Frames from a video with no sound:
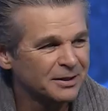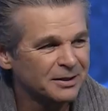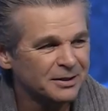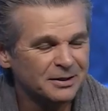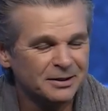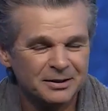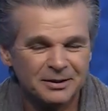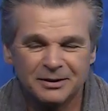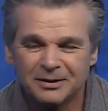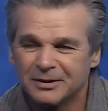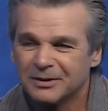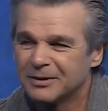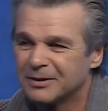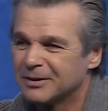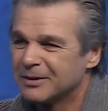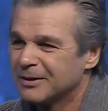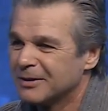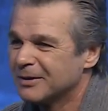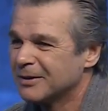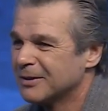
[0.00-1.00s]

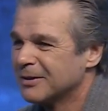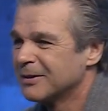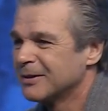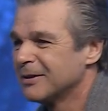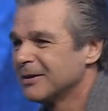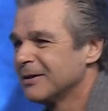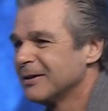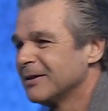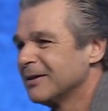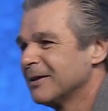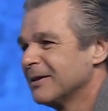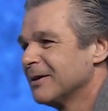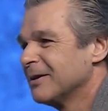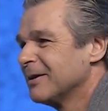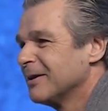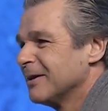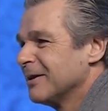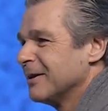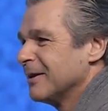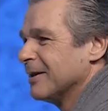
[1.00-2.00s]

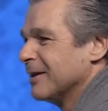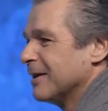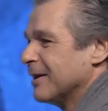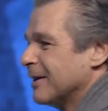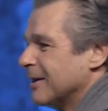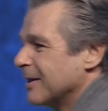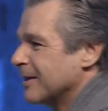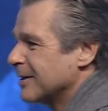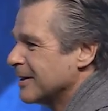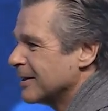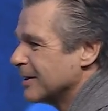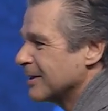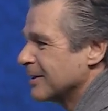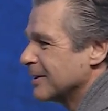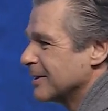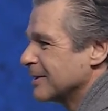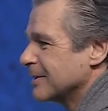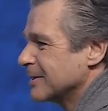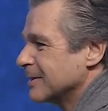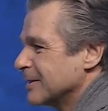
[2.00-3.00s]

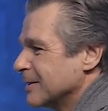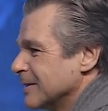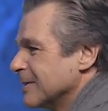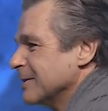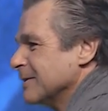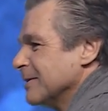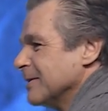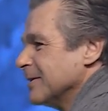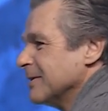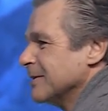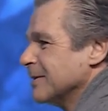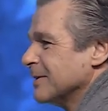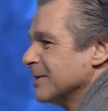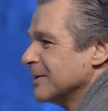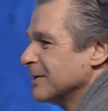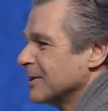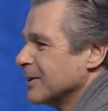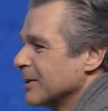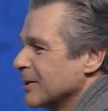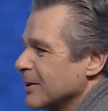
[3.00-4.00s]

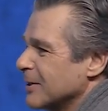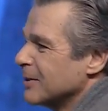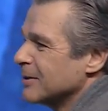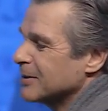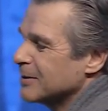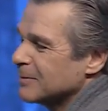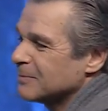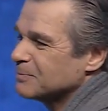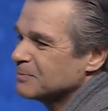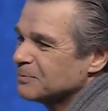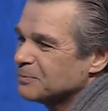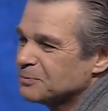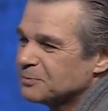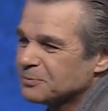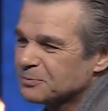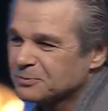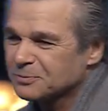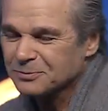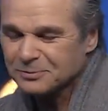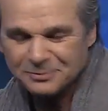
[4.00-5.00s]

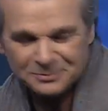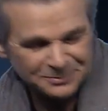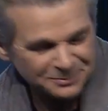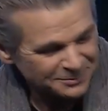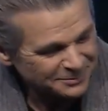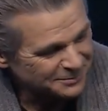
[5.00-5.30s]
Nobody speaks.